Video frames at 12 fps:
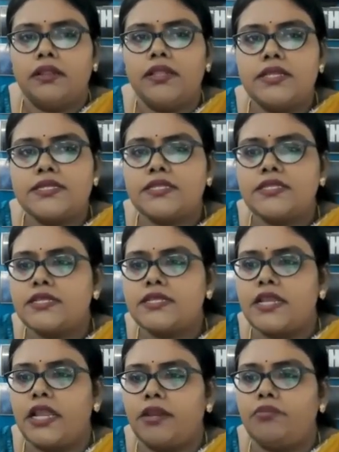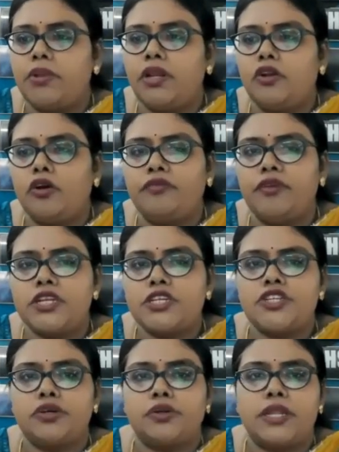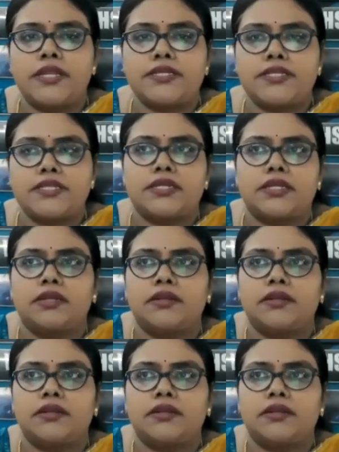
This is the statement of ratio test.